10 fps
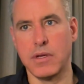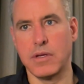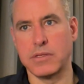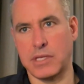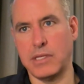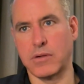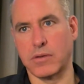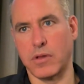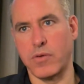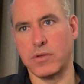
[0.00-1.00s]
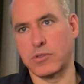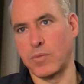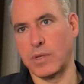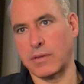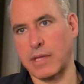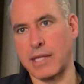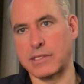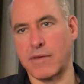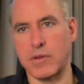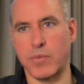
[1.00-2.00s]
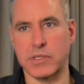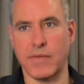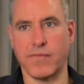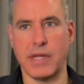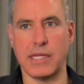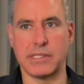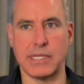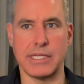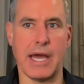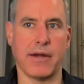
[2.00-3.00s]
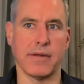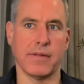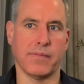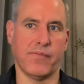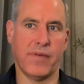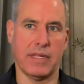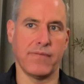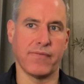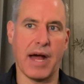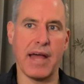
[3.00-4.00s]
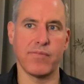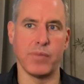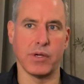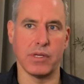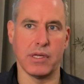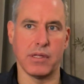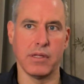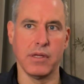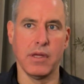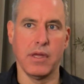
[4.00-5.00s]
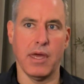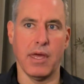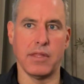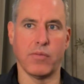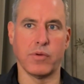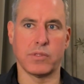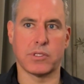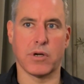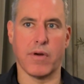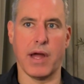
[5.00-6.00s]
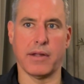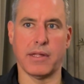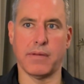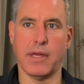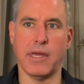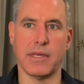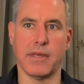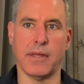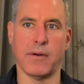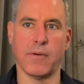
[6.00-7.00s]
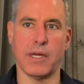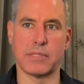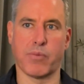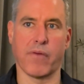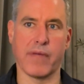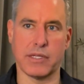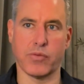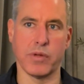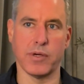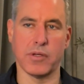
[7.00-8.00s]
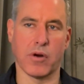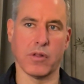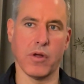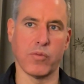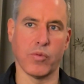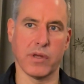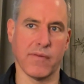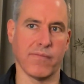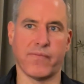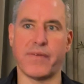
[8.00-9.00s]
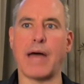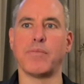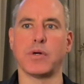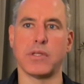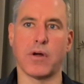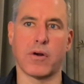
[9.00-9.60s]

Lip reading: senior loan, assuming they had 70% financing, down to $55 million. And then we'd turn around and as part of that $20 million loan, we'll give them $5 million